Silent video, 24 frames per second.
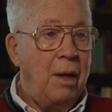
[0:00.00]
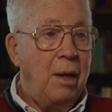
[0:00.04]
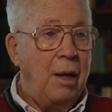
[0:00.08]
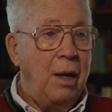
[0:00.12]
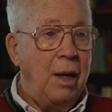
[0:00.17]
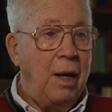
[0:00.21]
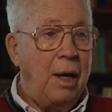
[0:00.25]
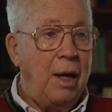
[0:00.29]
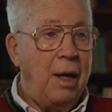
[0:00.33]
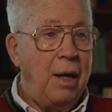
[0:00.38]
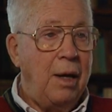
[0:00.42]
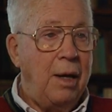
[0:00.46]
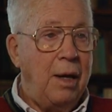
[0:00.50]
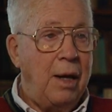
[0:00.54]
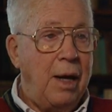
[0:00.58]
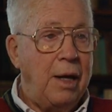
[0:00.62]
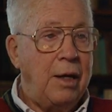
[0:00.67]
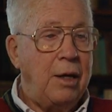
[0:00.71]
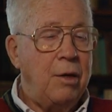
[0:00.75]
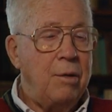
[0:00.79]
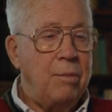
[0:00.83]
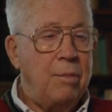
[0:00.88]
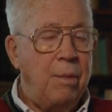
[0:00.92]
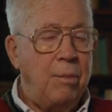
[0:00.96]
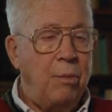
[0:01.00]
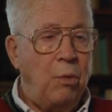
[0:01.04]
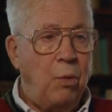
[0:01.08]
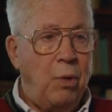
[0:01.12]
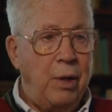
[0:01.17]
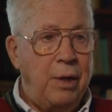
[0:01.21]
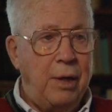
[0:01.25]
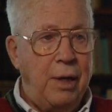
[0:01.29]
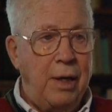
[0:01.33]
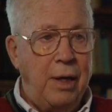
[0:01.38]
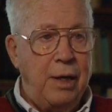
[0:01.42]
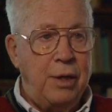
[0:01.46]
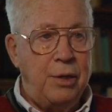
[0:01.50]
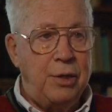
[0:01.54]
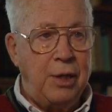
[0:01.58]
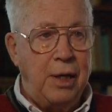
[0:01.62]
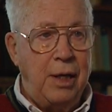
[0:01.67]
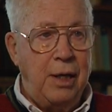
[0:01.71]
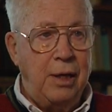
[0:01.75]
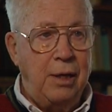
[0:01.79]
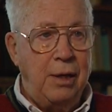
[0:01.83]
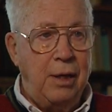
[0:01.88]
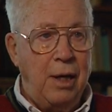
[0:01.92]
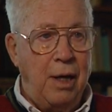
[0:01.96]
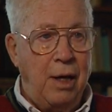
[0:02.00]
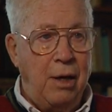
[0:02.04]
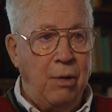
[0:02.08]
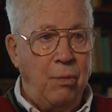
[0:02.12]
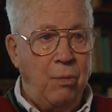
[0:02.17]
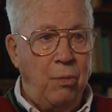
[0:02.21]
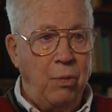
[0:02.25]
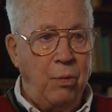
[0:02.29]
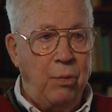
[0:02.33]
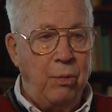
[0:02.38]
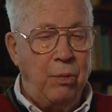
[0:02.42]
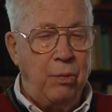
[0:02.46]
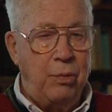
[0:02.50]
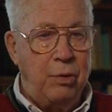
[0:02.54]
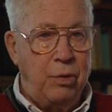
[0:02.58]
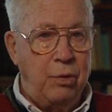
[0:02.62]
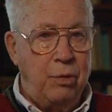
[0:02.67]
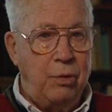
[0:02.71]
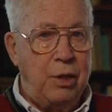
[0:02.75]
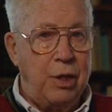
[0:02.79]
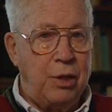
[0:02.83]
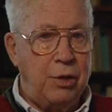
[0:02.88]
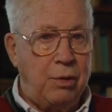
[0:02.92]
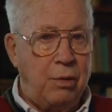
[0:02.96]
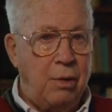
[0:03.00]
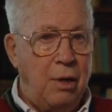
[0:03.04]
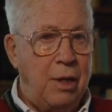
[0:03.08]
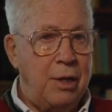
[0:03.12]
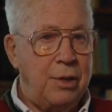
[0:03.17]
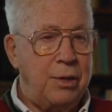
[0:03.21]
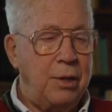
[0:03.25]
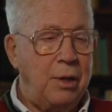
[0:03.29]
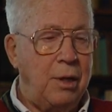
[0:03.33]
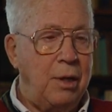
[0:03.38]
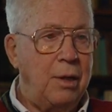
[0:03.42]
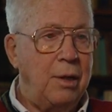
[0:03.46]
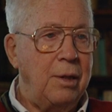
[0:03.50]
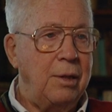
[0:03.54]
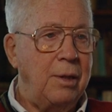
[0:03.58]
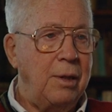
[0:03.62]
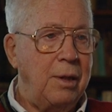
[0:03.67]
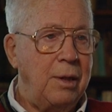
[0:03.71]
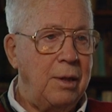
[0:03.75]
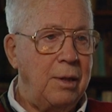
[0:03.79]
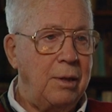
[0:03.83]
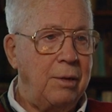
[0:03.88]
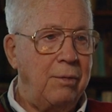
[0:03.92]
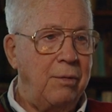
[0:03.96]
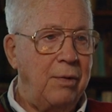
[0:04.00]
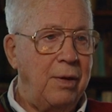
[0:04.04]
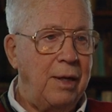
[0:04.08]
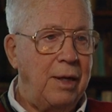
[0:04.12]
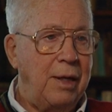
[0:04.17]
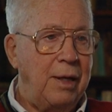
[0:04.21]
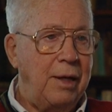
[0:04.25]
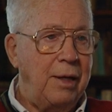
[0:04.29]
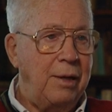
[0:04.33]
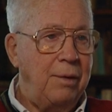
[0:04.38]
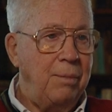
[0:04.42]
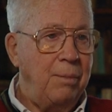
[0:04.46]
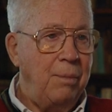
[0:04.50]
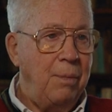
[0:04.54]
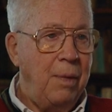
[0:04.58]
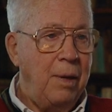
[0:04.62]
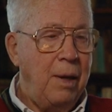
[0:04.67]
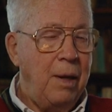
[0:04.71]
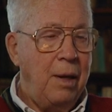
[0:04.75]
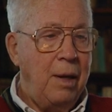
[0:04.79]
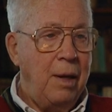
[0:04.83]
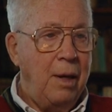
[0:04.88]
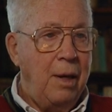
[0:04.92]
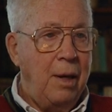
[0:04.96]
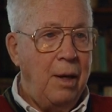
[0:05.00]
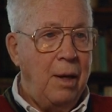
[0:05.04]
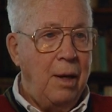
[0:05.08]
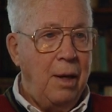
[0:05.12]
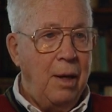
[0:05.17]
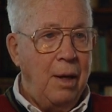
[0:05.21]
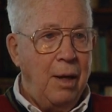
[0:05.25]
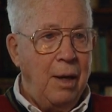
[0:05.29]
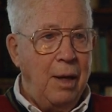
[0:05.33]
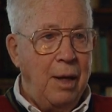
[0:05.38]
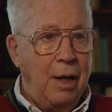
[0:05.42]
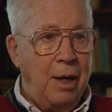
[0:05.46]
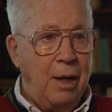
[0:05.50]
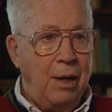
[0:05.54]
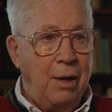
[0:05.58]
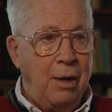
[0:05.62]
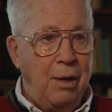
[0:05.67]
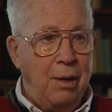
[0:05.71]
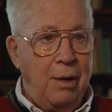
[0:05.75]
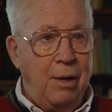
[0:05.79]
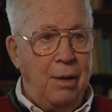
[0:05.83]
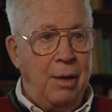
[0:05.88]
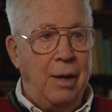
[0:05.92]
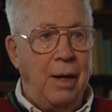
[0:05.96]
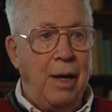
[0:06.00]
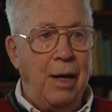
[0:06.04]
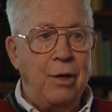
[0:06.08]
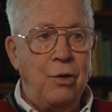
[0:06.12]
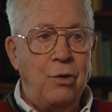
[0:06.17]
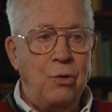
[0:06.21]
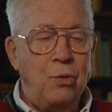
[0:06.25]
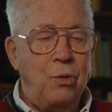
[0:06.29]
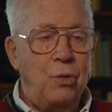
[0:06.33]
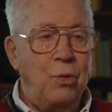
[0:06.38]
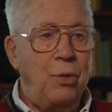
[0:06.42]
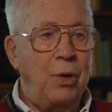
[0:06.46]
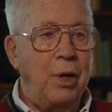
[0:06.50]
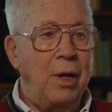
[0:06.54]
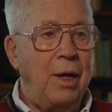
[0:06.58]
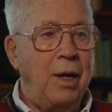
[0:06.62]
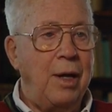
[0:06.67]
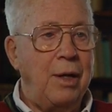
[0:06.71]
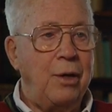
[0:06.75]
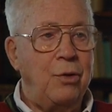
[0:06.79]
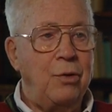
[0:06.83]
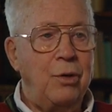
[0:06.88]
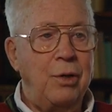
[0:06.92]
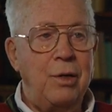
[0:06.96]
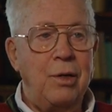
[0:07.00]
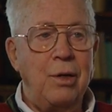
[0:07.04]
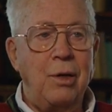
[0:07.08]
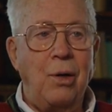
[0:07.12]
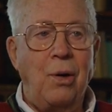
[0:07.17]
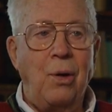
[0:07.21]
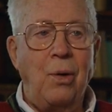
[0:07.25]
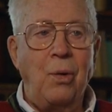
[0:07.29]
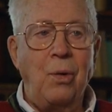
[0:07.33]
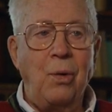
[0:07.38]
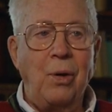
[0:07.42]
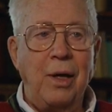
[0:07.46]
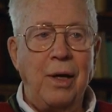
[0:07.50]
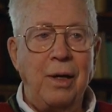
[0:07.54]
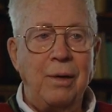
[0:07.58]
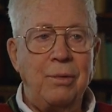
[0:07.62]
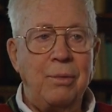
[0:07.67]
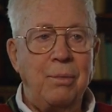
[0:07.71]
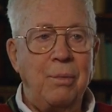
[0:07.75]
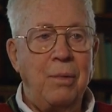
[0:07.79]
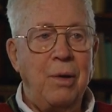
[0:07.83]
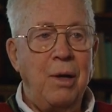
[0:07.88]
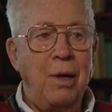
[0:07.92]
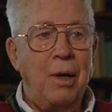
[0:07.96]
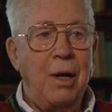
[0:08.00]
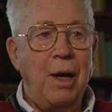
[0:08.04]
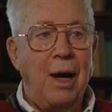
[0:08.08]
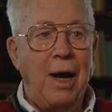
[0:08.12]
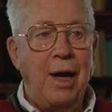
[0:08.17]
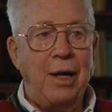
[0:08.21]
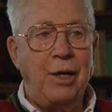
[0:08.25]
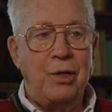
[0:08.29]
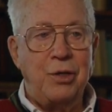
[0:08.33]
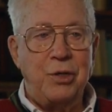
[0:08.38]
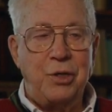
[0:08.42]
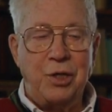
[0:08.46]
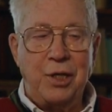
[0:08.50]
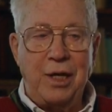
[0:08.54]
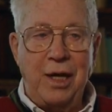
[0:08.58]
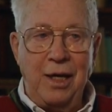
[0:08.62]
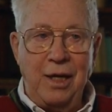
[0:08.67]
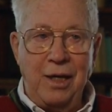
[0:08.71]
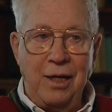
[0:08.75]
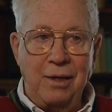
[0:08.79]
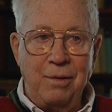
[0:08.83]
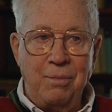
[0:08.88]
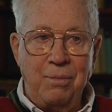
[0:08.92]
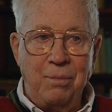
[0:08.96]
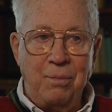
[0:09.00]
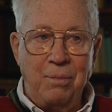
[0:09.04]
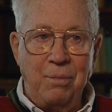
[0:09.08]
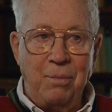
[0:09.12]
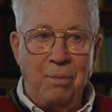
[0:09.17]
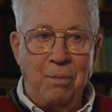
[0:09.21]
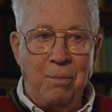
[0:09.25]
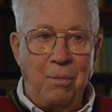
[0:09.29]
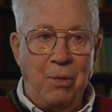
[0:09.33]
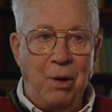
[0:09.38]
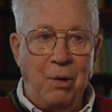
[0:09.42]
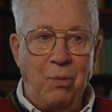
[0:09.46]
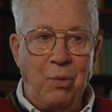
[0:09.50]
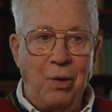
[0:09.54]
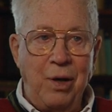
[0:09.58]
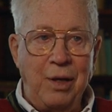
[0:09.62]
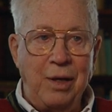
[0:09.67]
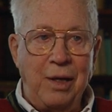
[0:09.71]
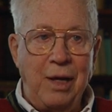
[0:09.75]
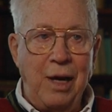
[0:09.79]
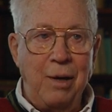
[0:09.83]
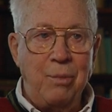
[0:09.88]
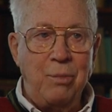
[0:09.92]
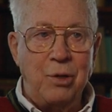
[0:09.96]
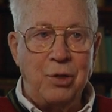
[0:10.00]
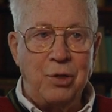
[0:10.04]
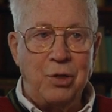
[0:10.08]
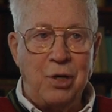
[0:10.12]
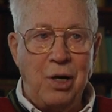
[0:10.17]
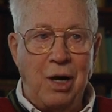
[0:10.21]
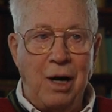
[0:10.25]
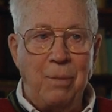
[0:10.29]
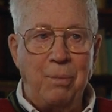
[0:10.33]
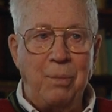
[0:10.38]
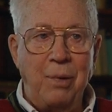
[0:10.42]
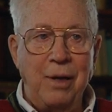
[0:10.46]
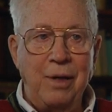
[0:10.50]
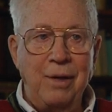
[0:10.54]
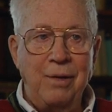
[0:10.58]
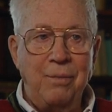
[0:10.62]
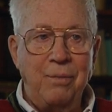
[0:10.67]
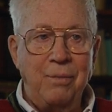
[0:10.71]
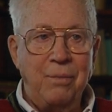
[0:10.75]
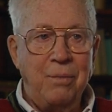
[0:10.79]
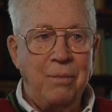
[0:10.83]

And I can remember one day skiing down when we just crossed the Continental Divide, and I knew that I couldn't hold it. I could ski it, but when it came to stopping,